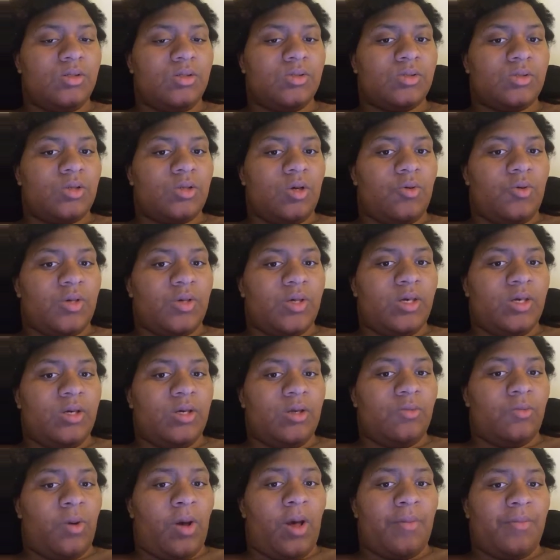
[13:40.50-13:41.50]
So,
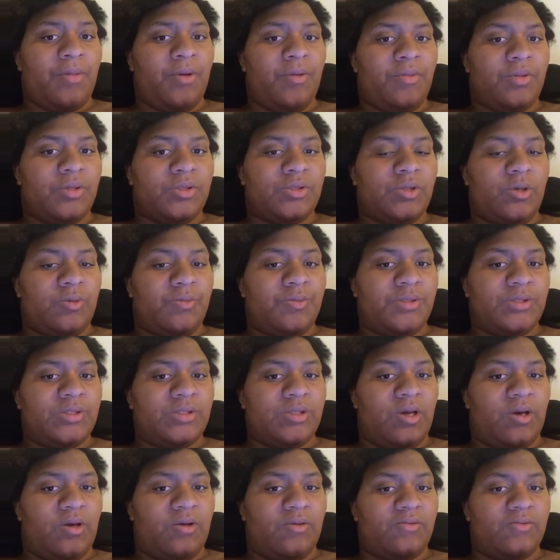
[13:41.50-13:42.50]
again, why people are so pissed
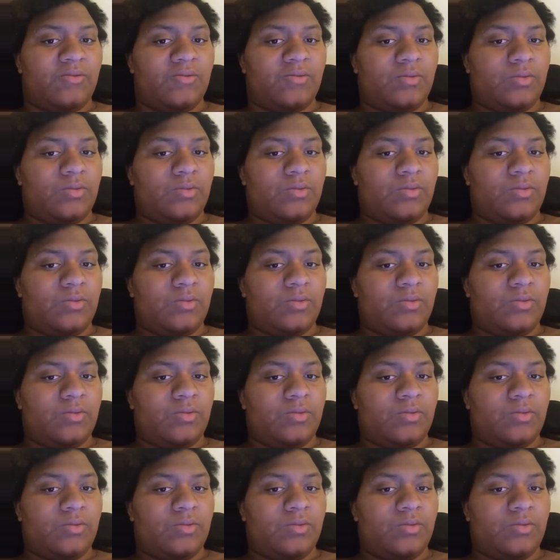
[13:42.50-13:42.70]
off,